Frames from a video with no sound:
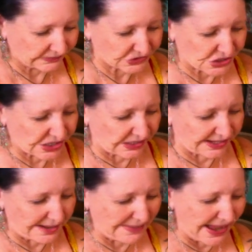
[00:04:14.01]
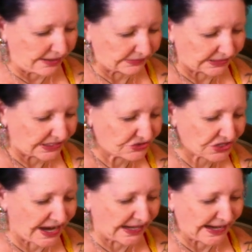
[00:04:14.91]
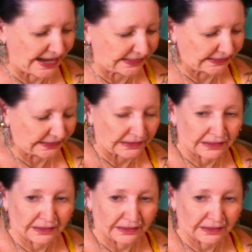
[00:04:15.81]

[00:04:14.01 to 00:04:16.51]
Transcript: Turtle, come out. Get your head out of there.